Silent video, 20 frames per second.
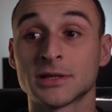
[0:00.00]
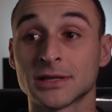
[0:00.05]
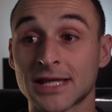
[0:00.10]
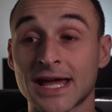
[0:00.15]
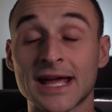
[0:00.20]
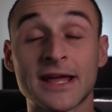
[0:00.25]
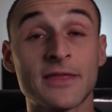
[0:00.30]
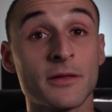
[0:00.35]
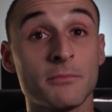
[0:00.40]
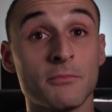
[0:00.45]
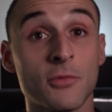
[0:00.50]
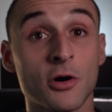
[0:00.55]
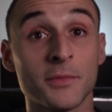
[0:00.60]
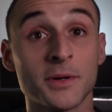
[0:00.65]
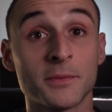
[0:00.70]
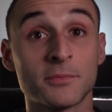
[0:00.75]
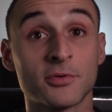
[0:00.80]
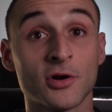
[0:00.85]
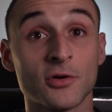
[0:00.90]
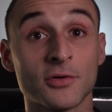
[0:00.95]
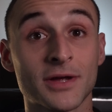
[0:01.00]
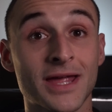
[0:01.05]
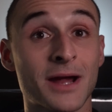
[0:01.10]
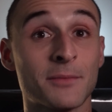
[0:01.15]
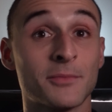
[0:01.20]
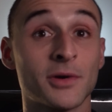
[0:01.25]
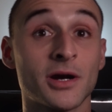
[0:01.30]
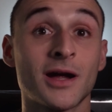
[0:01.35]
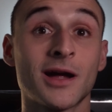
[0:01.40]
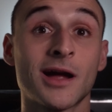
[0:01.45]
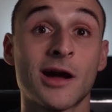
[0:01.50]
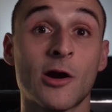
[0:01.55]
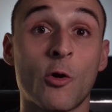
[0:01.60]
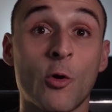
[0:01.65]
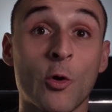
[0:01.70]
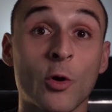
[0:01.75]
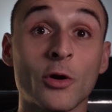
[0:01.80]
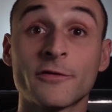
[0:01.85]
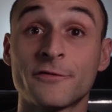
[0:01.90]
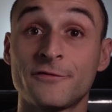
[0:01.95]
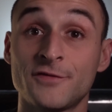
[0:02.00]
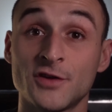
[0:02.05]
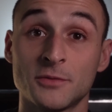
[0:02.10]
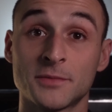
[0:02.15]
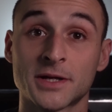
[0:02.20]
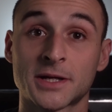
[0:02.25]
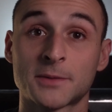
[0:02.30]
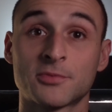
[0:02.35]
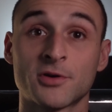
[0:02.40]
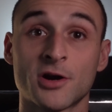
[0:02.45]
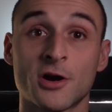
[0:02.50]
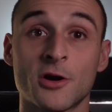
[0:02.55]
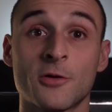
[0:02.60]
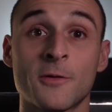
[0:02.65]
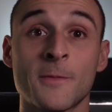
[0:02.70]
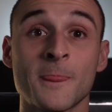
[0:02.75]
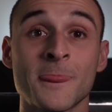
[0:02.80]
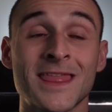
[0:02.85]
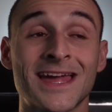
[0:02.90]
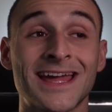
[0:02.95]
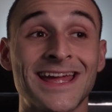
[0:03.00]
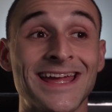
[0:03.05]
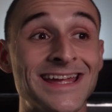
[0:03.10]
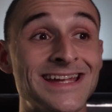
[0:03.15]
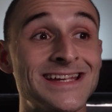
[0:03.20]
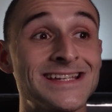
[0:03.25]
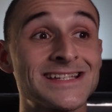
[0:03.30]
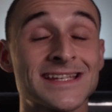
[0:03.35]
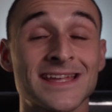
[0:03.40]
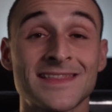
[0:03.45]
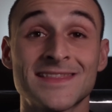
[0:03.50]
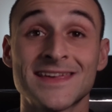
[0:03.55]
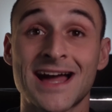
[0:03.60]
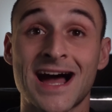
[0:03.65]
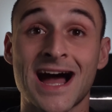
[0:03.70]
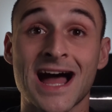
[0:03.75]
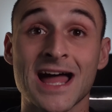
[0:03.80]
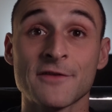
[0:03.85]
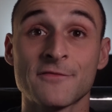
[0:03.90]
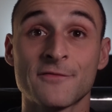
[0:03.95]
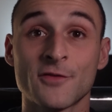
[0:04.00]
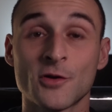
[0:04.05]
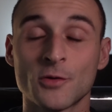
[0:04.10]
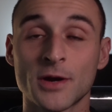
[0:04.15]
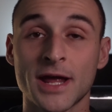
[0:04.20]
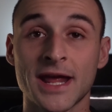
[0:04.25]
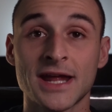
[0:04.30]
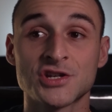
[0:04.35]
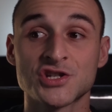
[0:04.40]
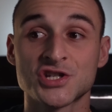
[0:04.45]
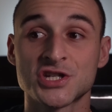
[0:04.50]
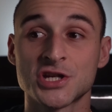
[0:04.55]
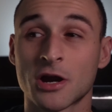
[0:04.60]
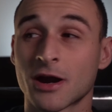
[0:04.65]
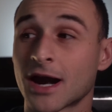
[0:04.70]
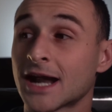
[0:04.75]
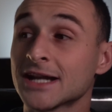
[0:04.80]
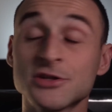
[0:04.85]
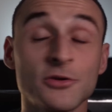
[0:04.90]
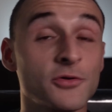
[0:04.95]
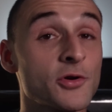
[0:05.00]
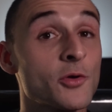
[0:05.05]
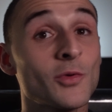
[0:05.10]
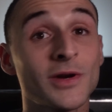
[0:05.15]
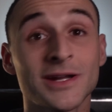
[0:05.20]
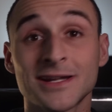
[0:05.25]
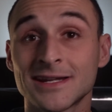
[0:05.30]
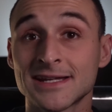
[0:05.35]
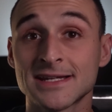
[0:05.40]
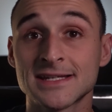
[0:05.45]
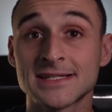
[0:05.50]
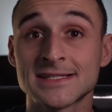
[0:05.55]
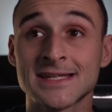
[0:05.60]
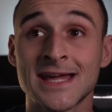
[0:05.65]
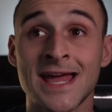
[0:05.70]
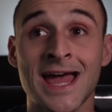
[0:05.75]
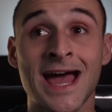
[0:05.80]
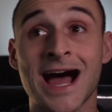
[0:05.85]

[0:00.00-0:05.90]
like the Moment Pro camera or Filmic Pro is the iPhone HDR. I don't know what it is.